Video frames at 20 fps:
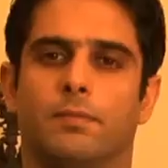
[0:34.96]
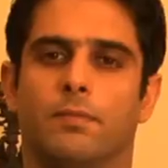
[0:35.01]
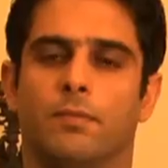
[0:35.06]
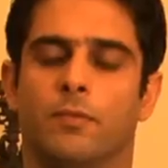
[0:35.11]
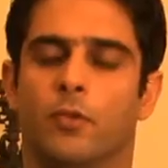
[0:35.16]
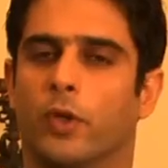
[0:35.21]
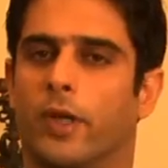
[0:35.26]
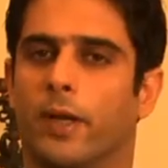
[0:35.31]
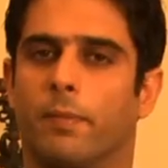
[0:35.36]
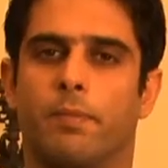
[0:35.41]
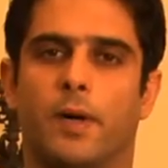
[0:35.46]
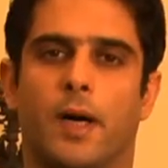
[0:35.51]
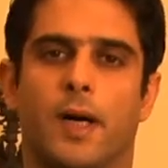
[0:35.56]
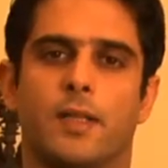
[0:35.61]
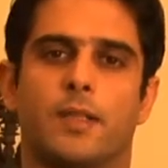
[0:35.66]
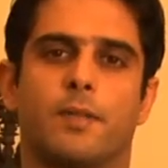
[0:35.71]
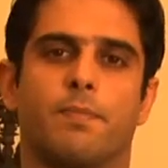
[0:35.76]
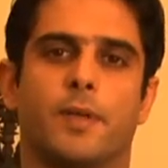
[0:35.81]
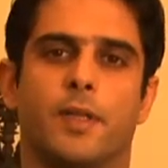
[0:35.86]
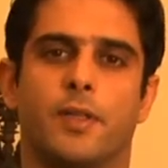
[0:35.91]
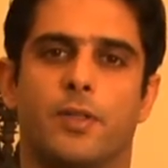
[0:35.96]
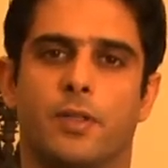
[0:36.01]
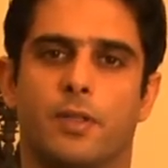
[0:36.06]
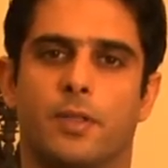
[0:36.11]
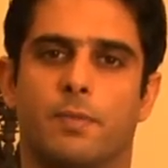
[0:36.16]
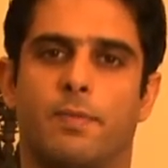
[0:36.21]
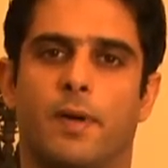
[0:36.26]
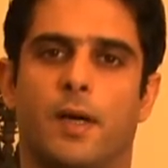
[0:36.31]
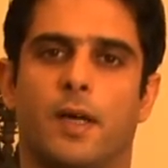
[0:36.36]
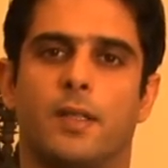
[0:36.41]
look at past
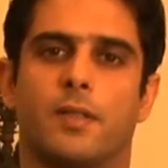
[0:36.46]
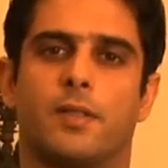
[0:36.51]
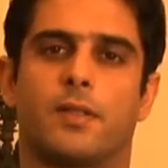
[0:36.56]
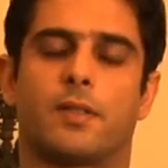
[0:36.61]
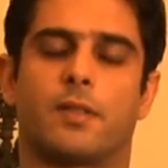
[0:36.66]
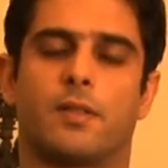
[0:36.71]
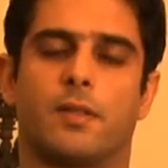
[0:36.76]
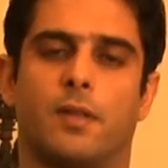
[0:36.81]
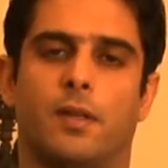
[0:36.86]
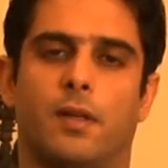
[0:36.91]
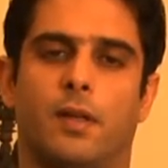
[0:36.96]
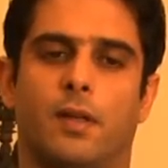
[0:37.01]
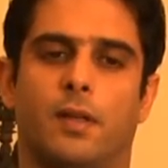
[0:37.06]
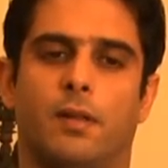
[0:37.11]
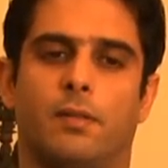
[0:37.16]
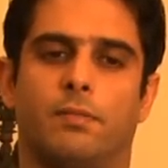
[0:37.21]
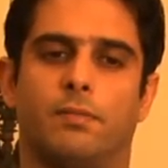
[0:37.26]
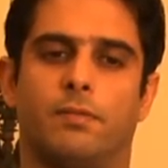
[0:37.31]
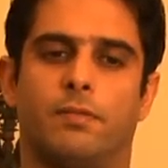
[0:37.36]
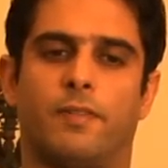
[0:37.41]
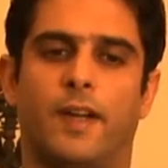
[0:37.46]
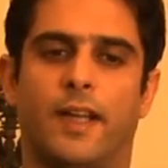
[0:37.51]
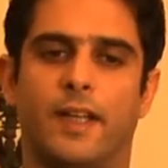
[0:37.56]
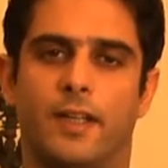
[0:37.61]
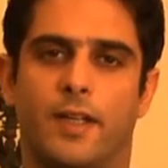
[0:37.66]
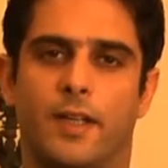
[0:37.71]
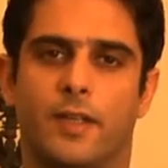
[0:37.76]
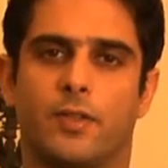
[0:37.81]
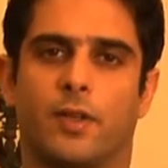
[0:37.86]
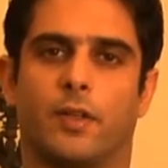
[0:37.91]
speeches, past uh,
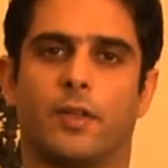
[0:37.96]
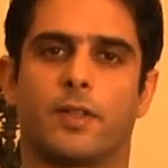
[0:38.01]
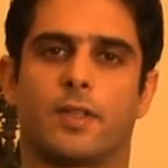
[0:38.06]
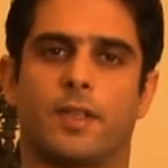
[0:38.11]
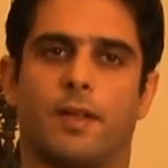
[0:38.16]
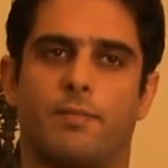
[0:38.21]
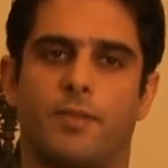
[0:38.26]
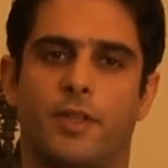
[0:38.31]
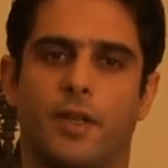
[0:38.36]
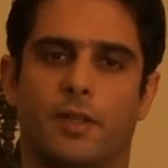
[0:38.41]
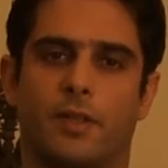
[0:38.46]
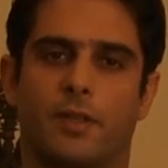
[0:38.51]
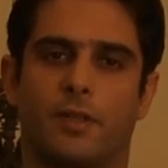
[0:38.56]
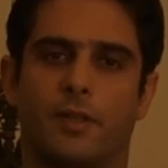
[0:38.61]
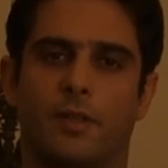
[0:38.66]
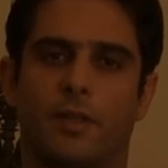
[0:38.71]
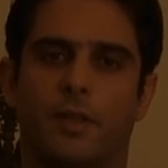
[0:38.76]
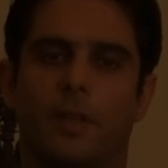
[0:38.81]
findings on the subject.